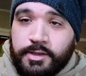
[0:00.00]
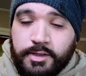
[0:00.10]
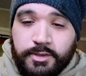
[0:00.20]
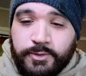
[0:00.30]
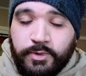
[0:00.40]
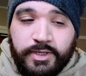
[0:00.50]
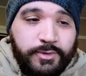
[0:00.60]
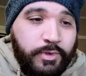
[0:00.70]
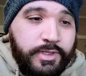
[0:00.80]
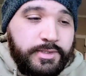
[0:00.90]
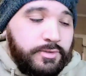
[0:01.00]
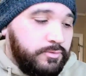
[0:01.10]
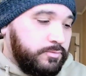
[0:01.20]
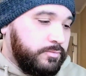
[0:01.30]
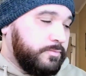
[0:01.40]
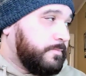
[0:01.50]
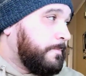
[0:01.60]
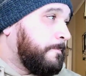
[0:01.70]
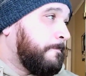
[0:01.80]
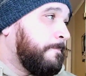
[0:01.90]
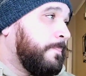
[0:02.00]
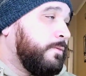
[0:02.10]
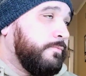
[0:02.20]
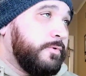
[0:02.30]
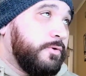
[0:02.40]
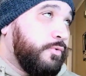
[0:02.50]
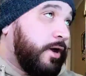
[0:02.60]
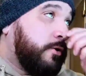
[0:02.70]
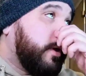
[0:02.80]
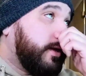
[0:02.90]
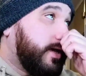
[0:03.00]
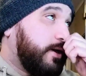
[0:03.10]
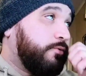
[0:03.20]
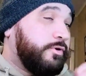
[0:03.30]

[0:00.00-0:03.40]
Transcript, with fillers: in 2022? Why or why not?